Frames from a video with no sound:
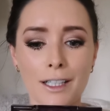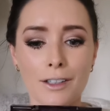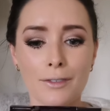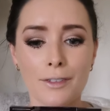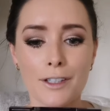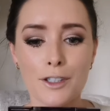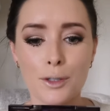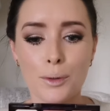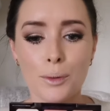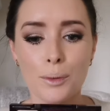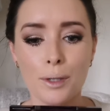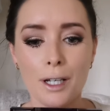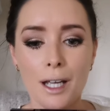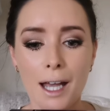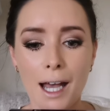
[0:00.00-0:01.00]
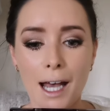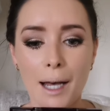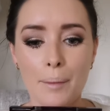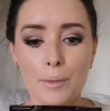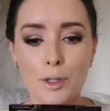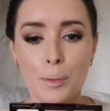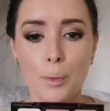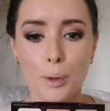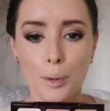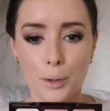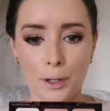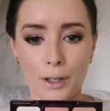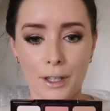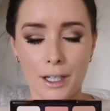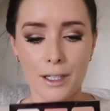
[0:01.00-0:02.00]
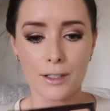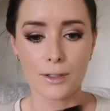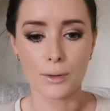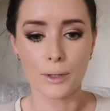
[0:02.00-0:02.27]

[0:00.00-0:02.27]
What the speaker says: lovely tone to both of these.